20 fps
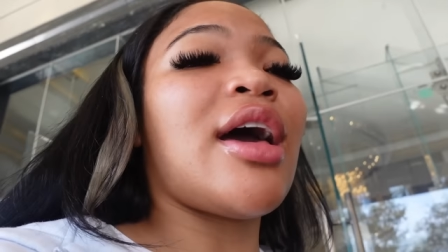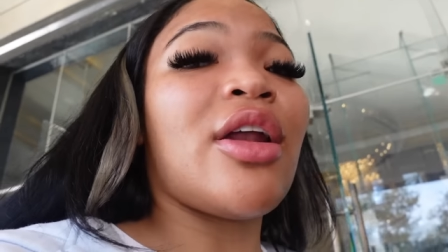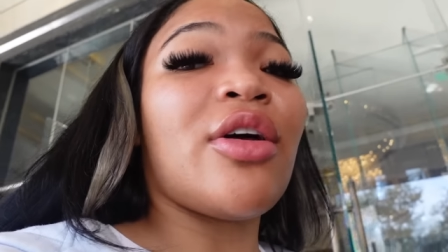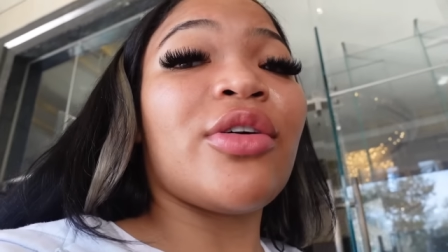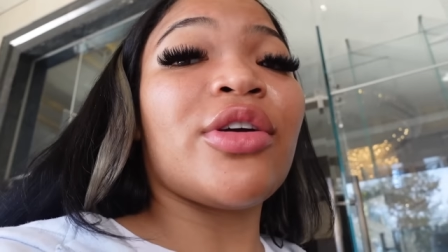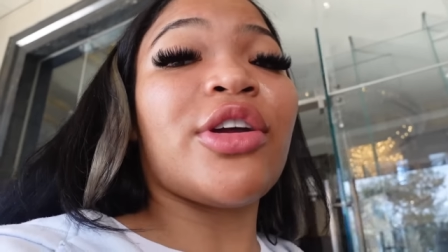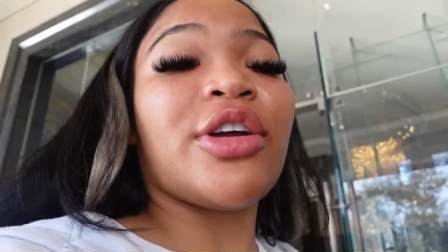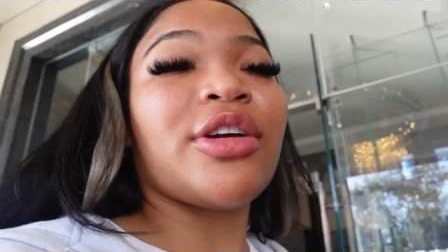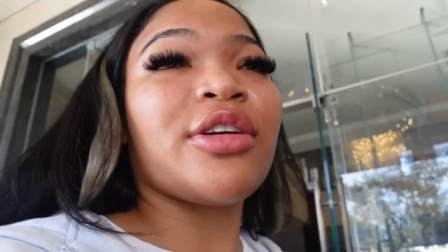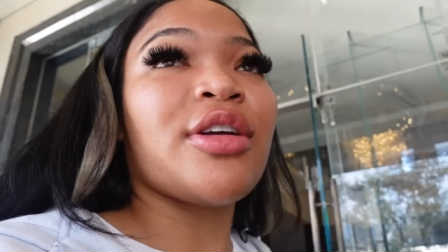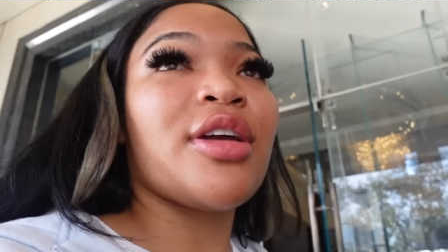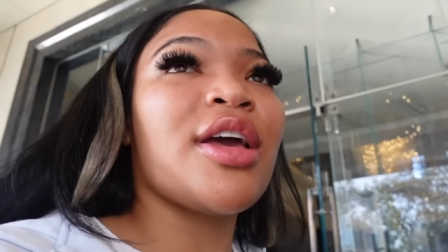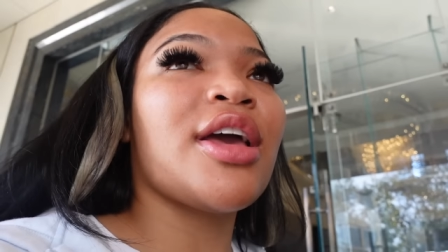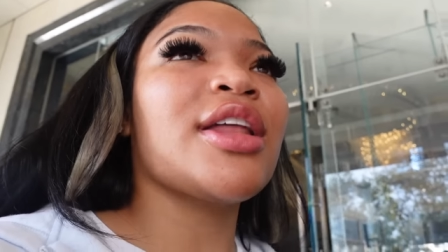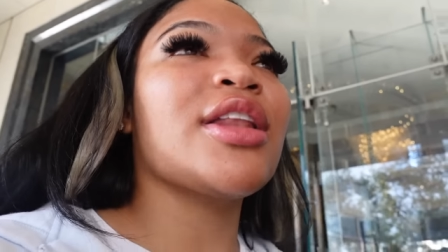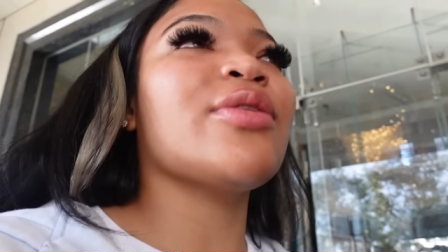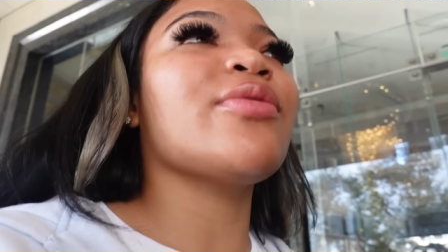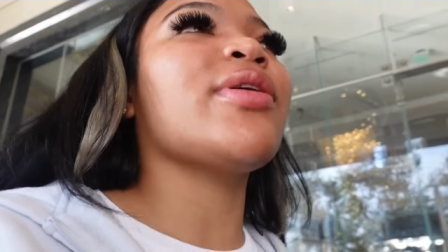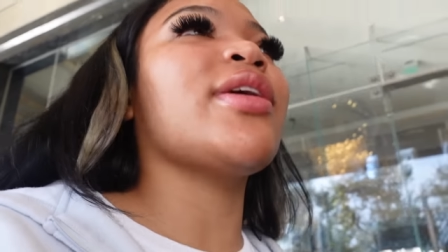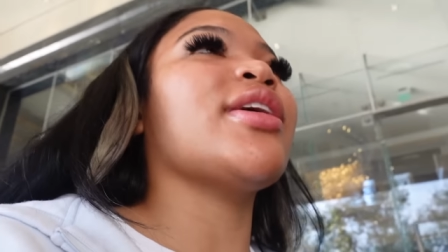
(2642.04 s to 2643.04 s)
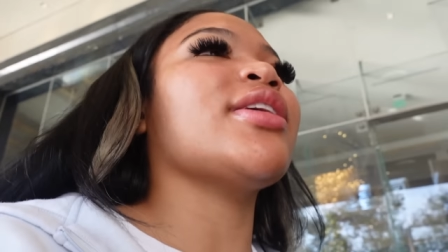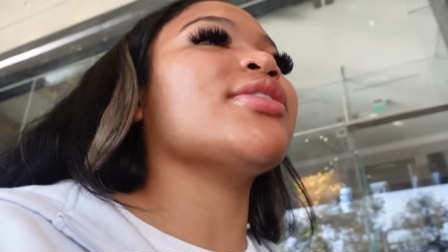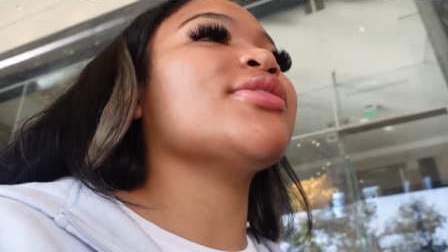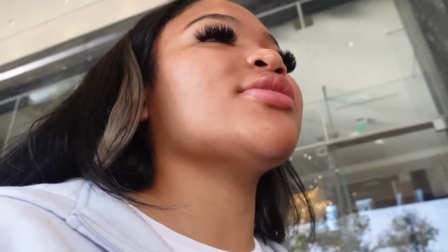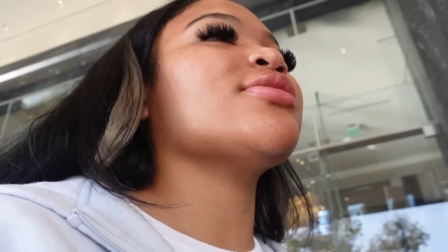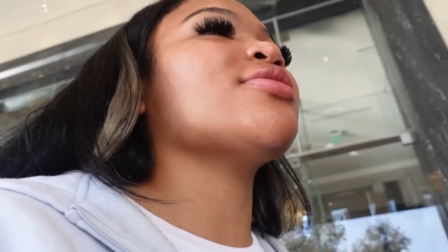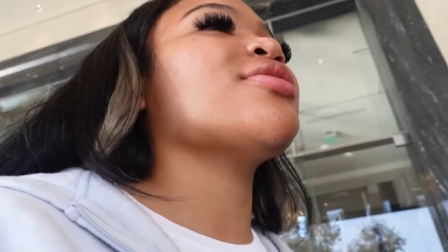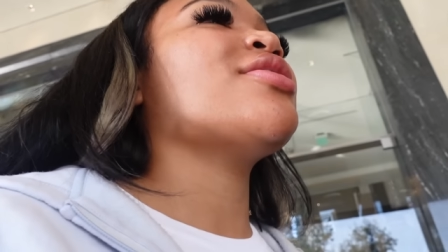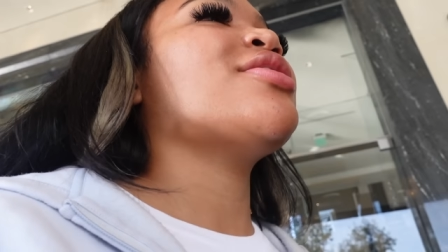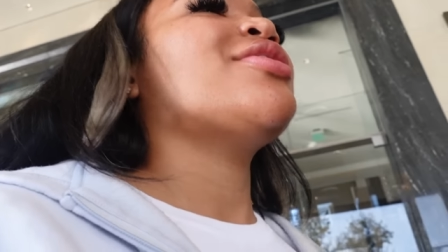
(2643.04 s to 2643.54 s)
hot out here. Anyways,
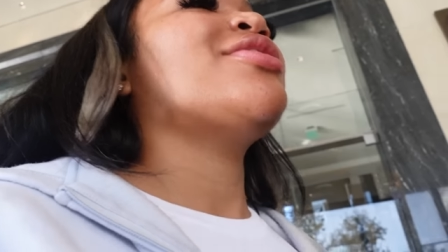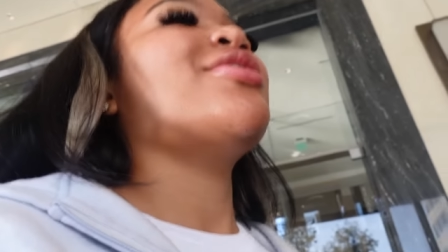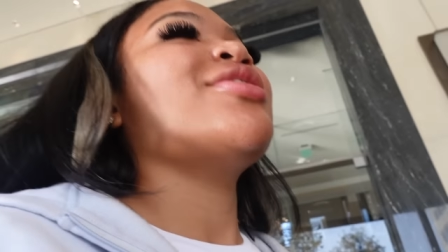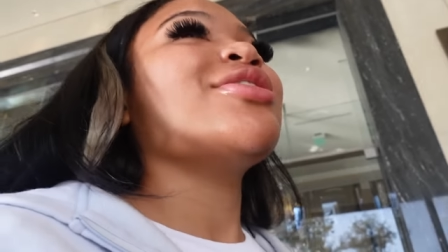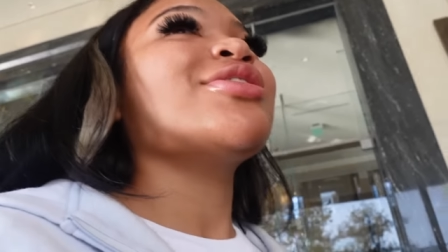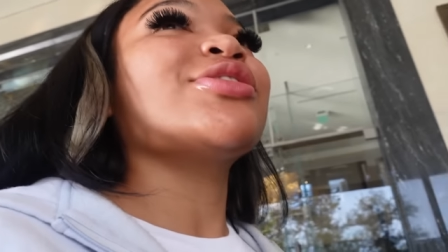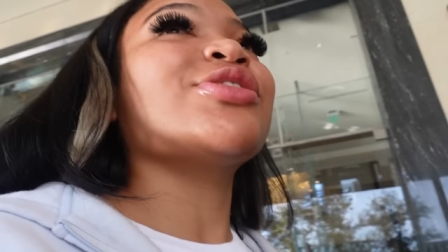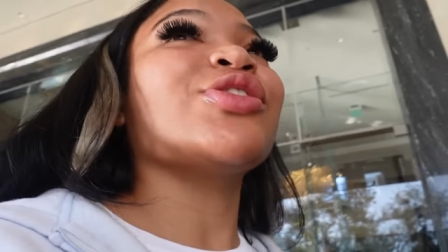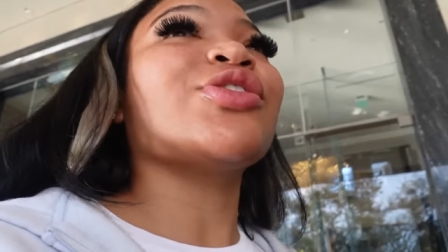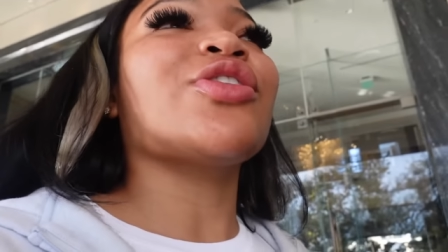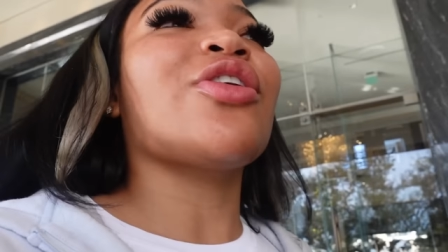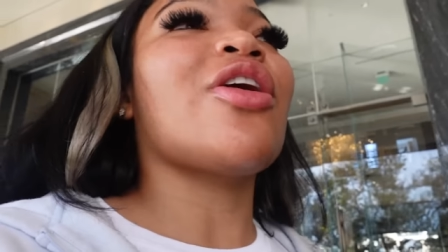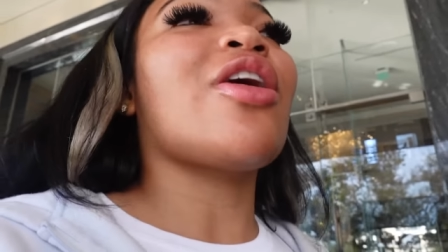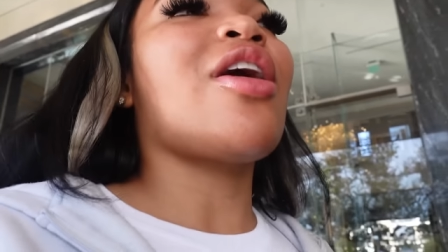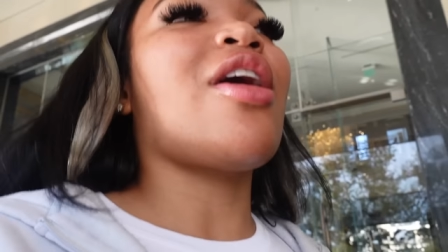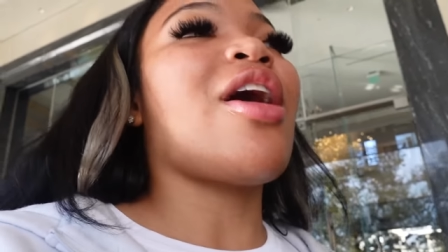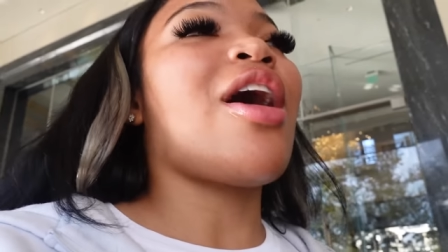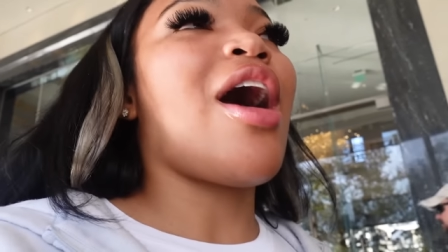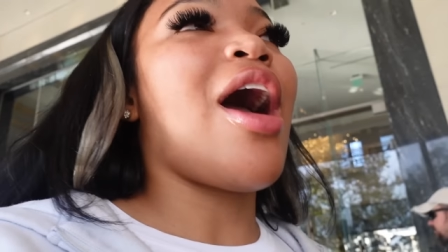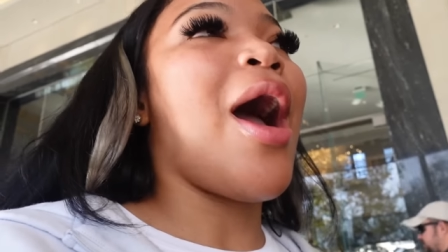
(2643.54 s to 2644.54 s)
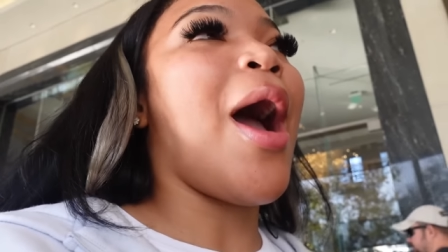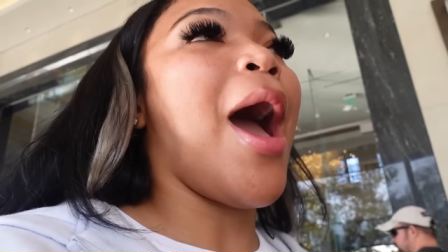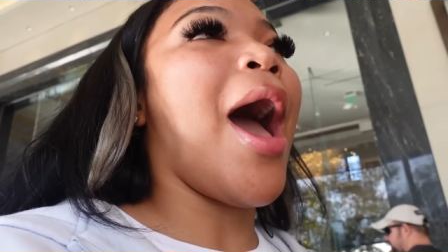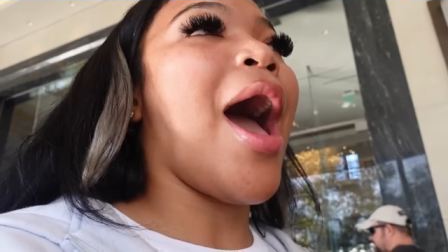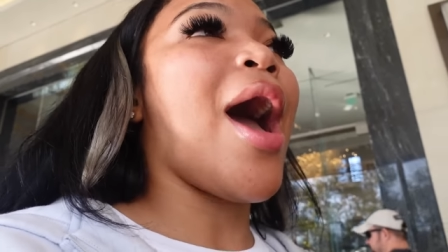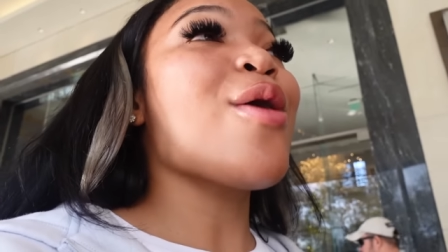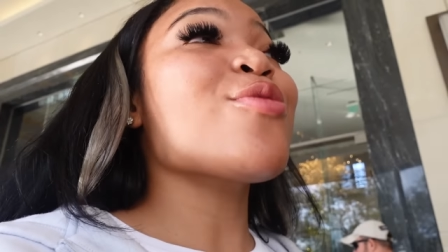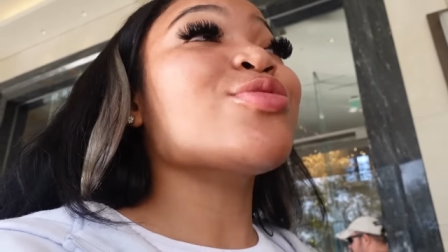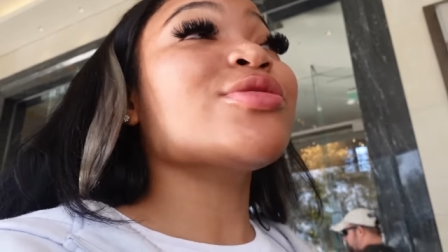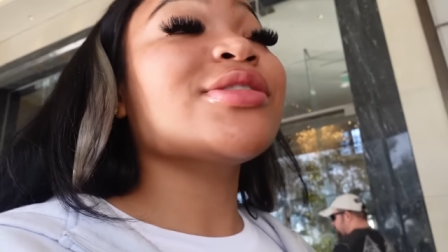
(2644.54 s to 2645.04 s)
so y'all
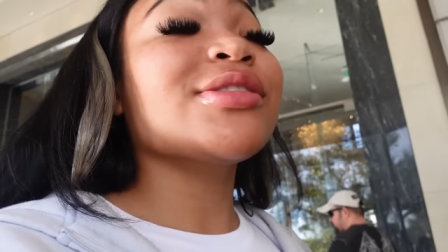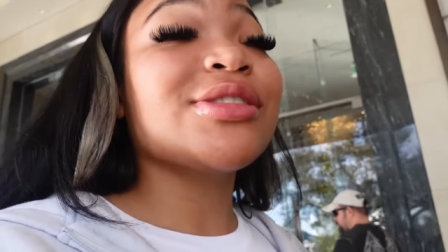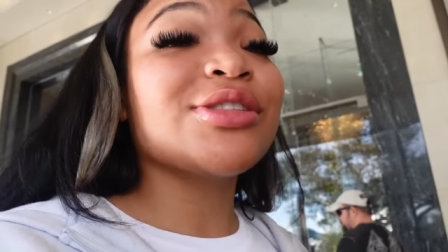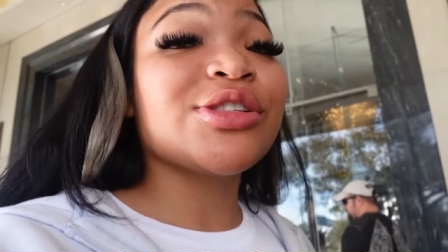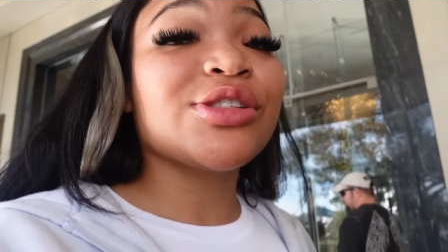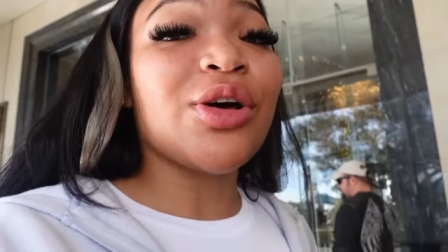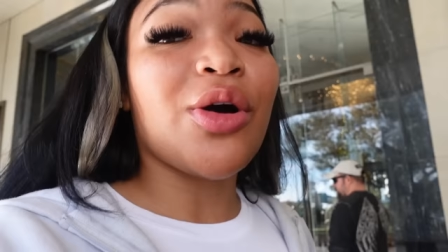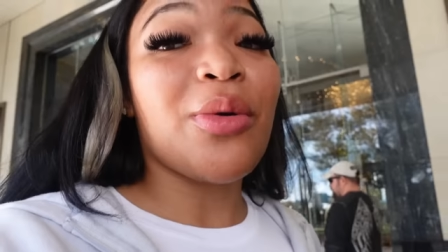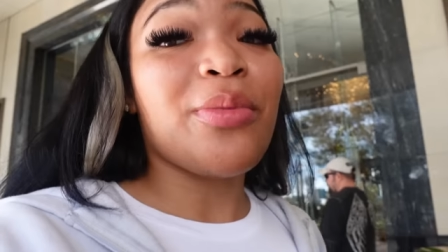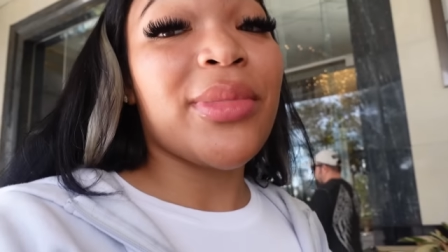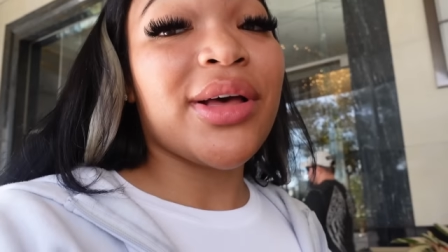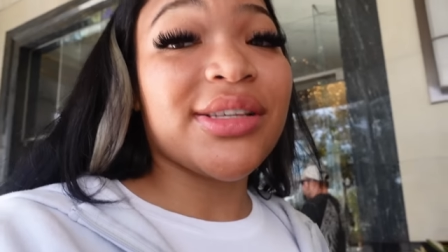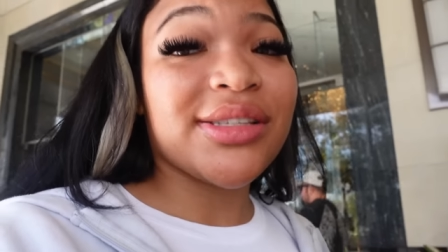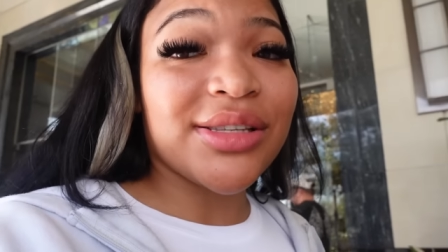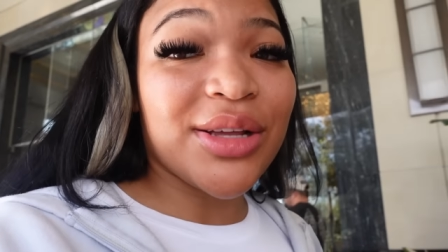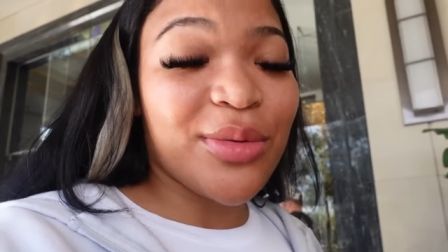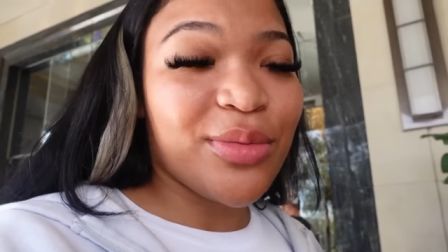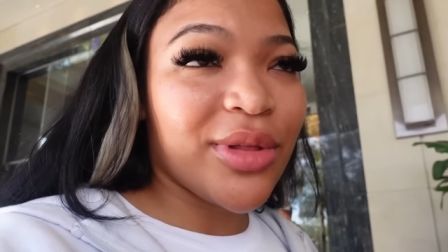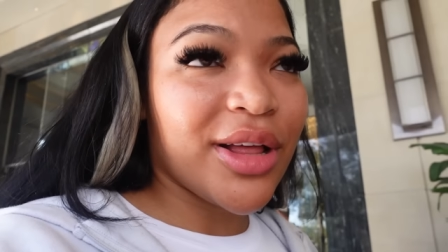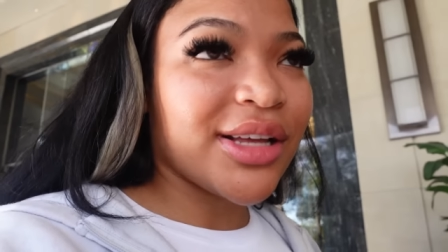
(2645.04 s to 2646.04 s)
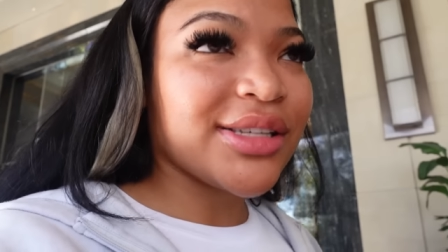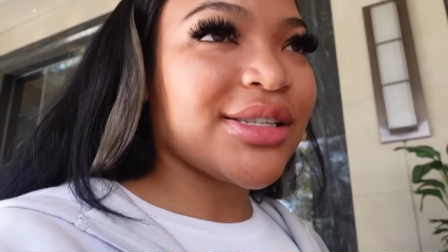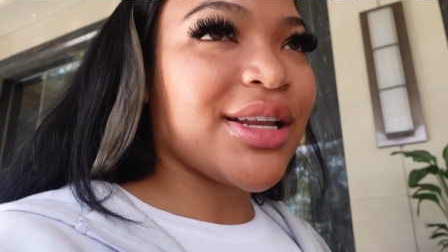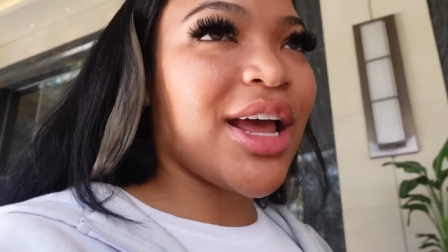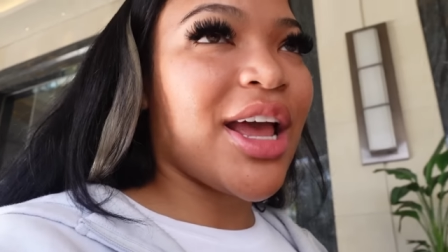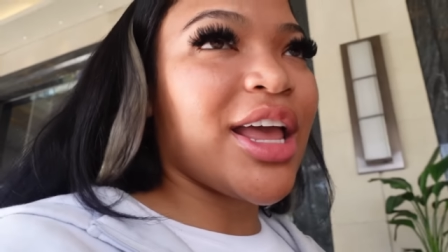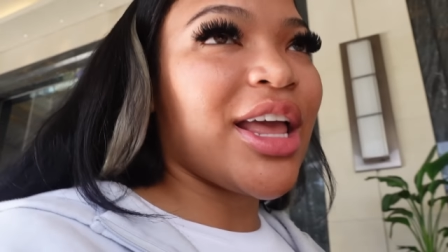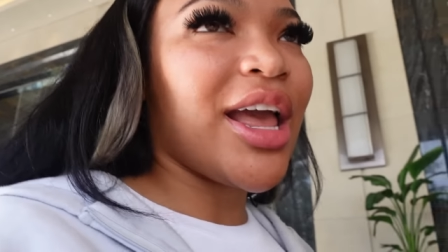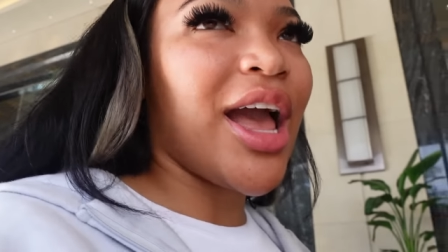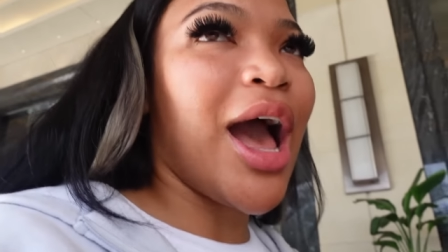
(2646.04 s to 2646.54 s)
was so messed up last
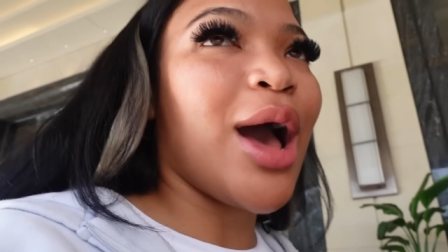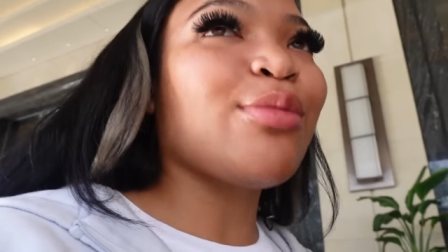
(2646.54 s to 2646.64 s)
night.